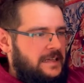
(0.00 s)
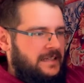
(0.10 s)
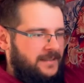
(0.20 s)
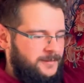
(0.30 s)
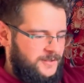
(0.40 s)

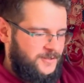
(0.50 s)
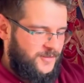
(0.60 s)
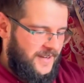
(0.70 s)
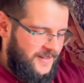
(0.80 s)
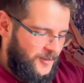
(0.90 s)
I'm gonna try
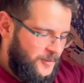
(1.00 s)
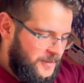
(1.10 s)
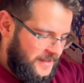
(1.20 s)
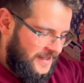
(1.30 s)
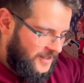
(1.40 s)
and
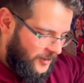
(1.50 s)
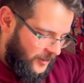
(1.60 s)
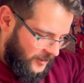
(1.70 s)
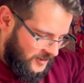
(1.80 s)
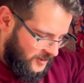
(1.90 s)
open it
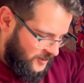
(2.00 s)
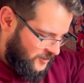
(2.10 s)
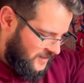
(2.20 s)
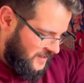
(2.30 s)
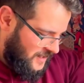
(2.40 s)
all so you
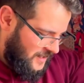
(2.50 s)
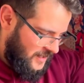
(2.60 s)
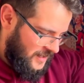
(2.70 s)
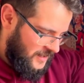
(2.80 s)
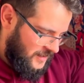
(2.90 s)
see
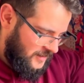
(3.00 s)
it.